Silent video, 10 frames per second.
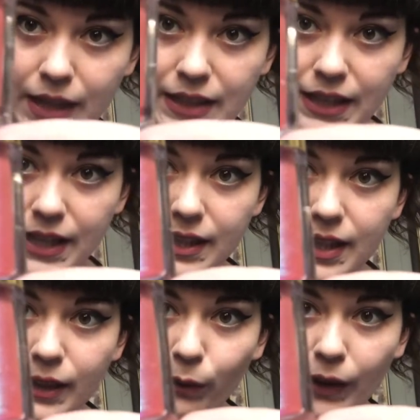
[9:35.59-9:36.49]
It does
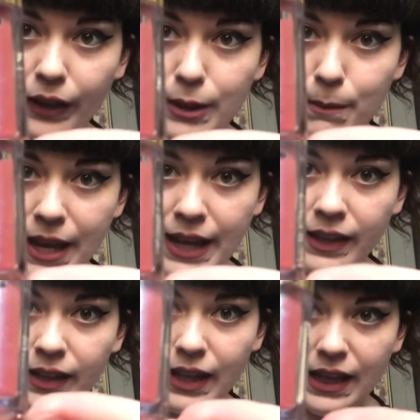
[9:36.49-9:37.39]
look very
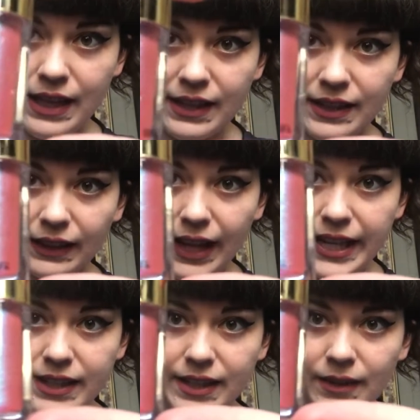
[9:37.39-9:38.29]
pink in this
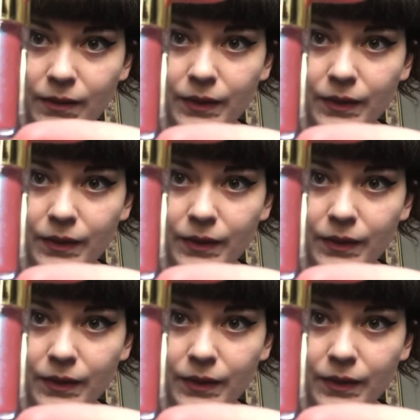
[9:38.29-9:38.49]
light,